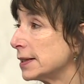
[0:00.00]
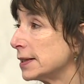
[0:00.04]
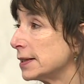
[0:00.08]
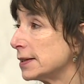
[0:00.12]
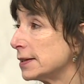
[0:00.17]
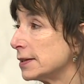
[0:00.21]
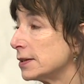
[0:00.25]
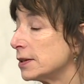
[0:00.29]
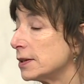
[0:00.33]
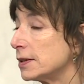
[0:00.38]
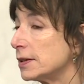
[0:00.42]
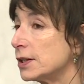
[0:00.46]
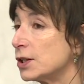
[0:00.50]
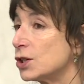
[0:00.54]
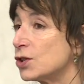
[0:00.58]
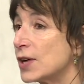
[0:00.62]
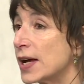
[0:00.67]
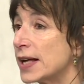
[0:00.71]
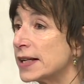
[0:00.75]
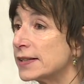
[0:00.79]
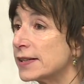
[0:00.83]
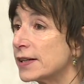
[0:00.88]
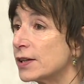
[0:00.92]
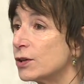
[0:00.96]
the
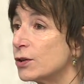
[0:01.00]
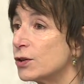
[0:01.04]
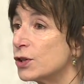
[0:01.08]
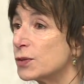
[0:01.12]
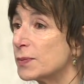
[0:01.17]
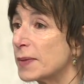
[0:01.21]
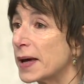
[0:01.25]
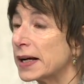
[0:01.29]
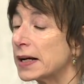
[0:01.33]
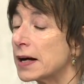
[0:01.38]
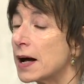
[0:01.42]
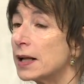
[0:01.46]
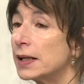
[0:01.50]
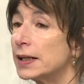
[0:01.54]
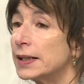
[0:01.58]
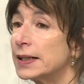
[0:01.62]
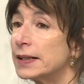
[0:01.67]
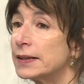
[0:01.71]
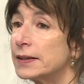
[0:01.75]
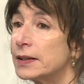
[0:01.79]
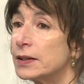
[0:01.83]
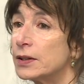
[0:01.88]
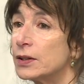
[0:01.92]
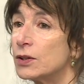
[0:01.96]
translator, who's my
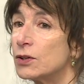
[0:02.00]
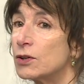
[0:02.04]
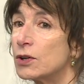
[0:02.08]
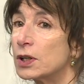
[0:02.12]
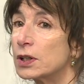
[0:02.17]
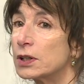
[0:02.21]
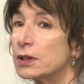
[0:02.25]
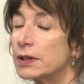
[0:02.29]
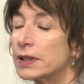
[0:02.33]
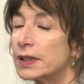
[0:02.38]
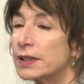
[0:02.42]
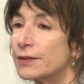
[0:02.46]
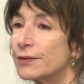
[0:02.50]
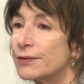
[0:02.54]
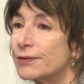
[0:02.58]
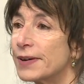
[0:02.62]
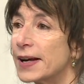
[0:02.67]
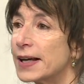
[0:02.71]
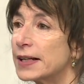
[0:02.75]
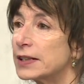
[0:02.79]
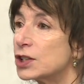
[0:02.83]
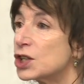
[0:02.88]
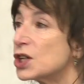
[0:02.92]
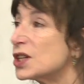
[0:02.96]
colleague at The New Yorker and a friend,